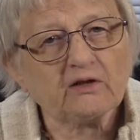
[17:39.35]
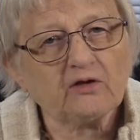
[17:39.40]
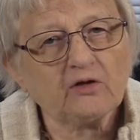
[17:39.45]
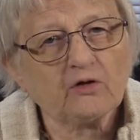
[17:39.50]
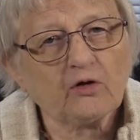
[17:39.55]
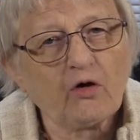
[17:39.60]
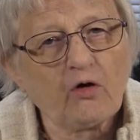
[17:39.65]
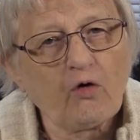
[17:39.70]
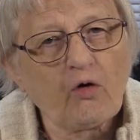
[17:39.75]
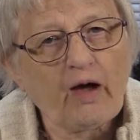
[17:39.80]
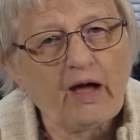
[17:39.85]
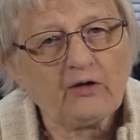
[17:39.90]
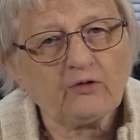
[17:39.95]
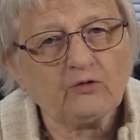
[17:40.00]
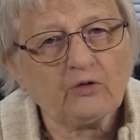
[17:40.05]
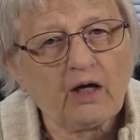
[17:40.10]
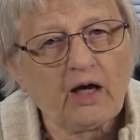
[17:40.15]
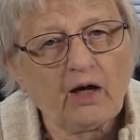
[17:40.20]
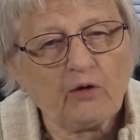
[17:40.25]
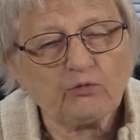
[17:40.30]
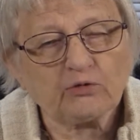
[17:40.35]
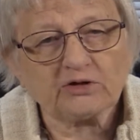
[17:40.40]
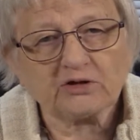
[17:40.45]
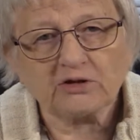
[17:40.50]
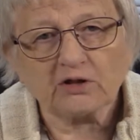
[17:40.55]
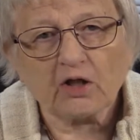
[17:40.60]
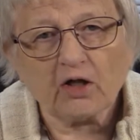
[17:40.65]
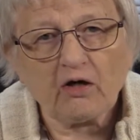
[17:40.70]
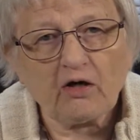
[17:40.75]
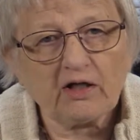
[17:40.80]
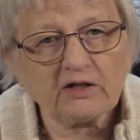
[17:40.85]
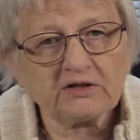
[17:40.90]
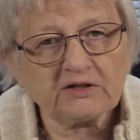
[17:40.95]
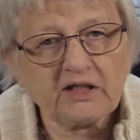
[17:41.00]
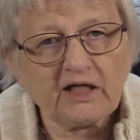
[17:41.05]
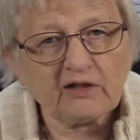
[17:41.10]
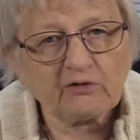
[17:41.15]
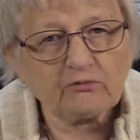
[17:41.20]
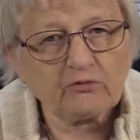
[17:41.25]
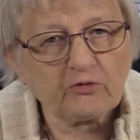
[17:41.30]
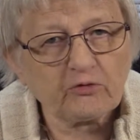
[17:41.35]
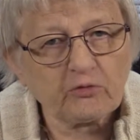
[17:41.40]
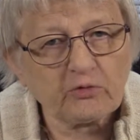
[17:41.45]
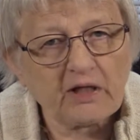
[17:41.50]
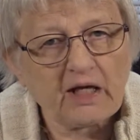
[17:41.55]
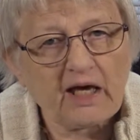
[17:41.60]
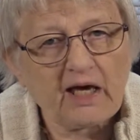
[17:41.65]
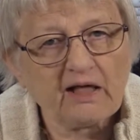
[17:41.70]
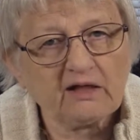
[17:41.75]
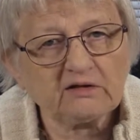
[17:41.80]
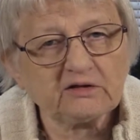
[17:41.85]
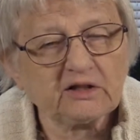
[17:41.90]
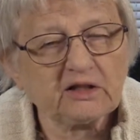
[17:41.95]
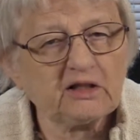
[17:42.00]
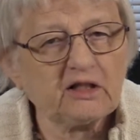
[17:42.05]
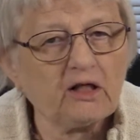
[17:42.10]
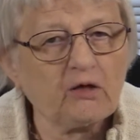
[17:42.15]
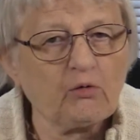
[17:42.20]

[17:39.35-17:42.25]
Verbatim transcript: You know, I, I was in contact with reality.